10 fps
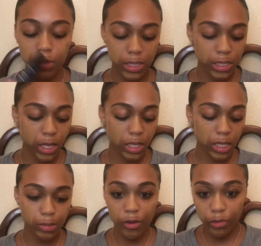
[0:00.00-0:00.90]
with this color
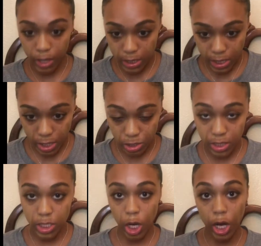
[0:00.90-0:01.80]
because my forehead is
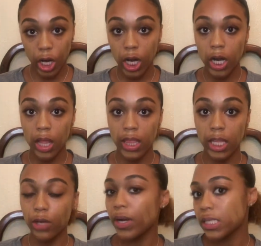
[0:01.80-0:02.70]
naturally darker
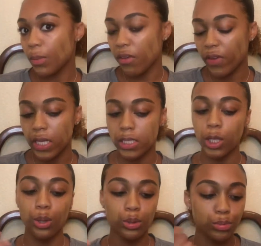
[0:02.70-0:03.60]
than the rest of my face,
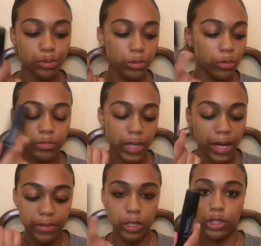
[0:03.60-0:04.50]
so I'm
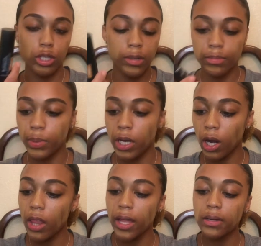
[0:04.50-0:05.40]
not even going to trip and put it
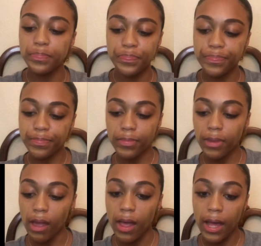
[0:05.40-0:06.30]
on there.
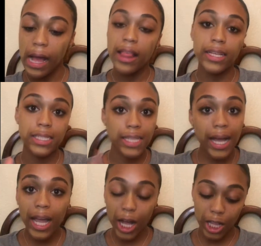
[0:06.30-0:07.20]
The
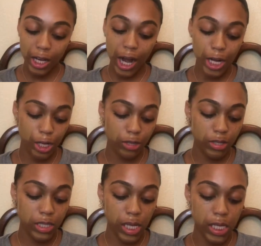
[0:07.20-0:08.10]
second color I
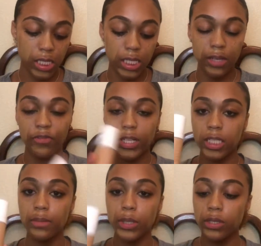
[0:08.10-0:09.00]
use is the
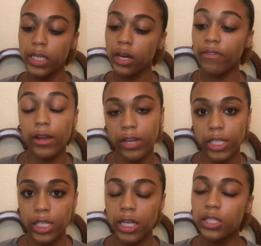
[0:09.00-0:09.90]
Fenty Beauty, or
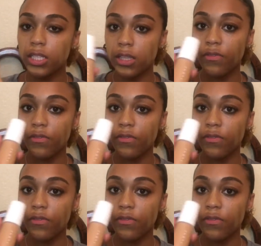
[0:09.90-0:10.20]
foundation I use is the